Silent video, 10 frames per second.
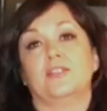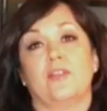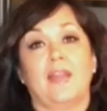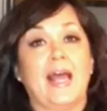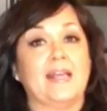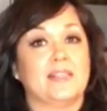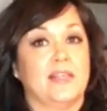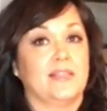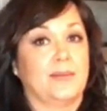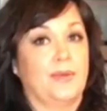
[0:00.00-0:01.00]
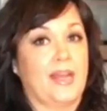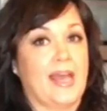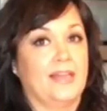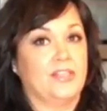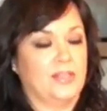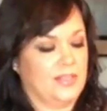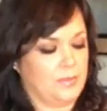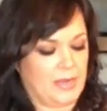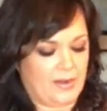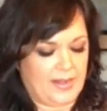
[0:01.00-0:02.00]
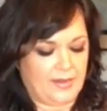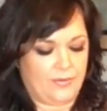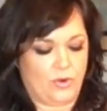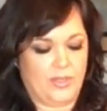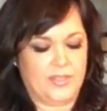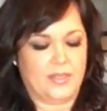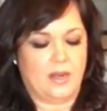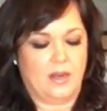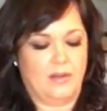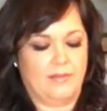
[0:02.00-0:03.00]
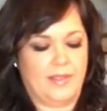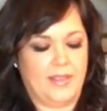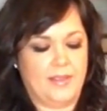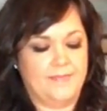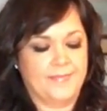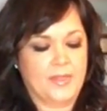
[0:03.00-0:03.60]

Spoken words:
So the last things I'm going to add to this marinade, of course, are the